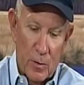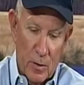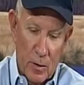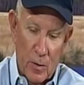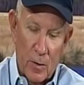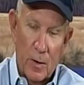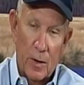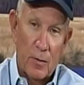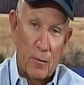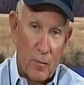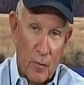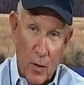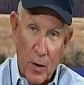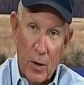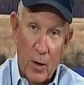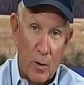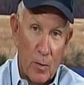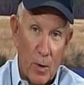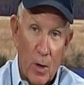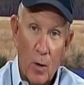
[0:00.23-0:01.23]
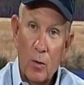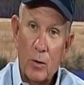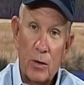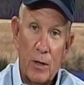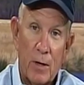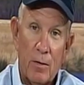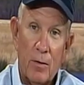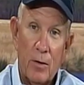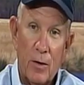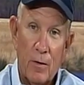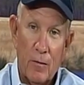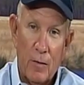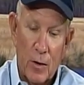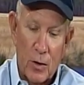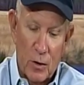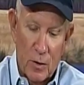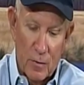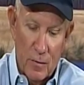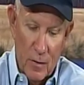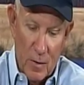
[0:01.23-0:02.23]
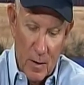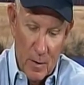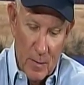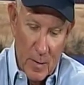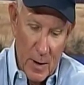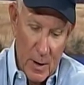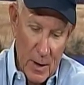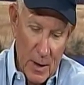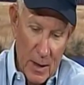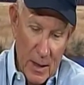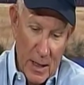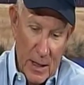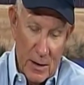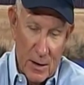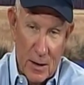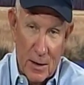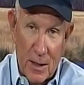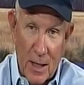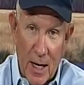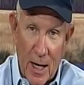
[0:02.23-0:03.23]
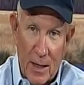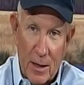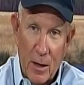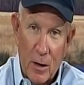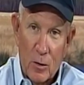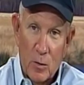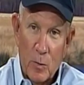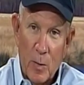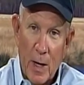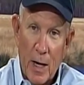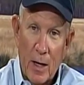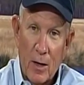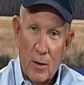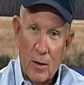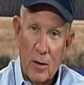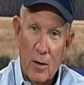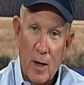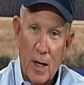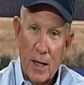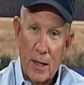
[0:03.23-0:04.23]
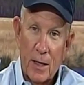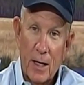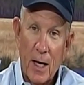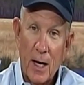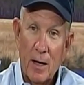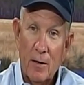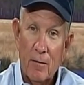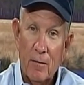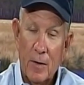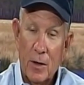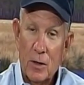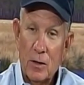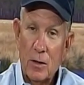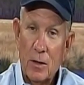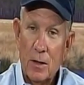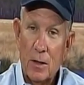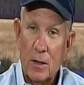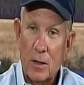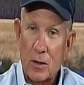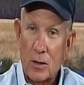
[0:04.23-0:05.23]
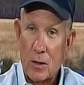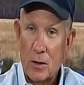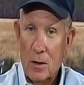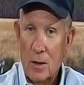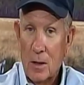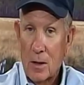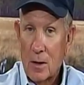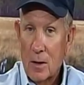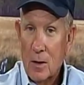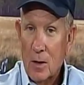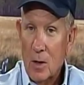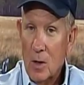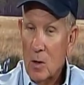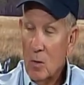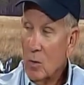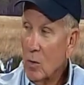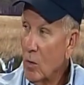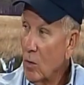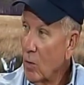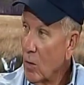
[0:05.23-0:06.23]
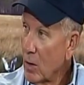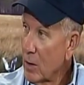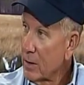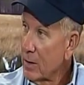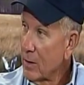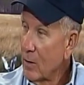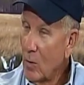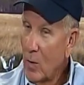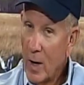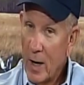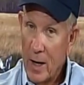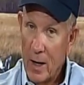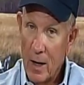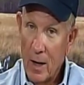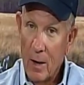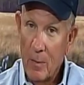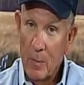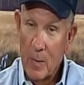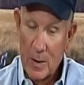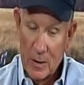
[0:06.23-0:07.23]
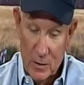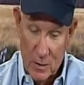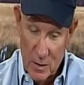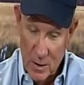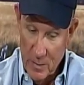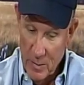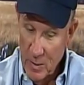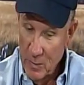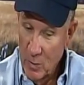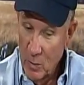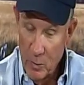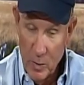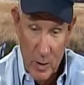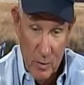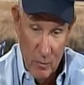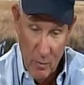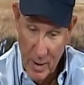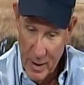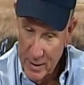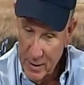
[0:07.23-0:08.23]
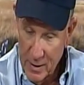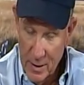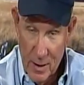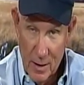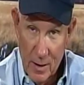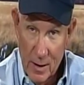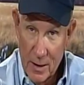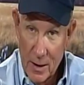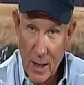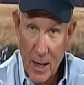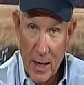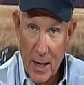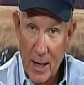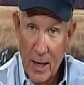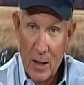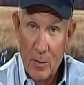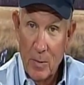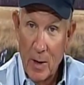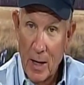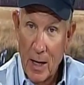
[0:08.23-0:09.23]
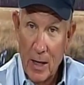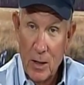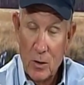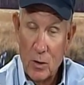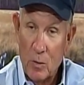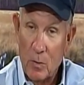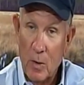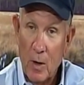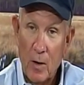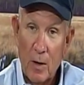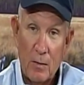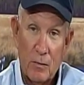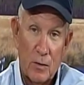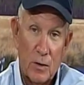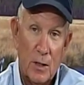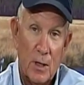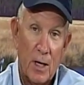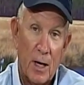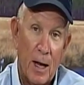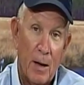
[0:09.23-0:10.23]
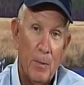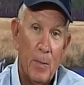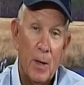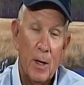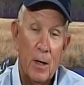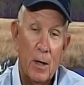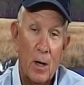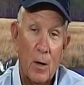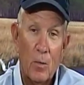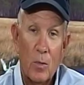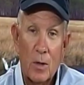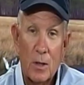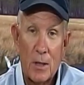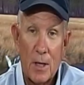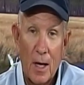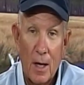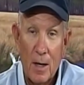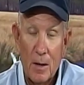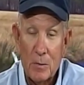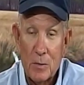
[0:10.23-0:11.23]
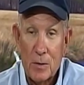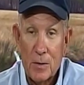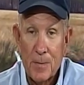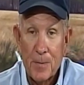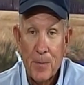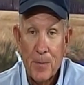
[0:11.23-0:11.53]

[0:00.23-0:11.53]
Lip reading: or in front of your boat, whichever you're fishing from. As the tide goes by, it'll go like that, and eventually the snook will work their way up, and some of them will be right there in that eddy behind your boat. I've seen it happen a number of times,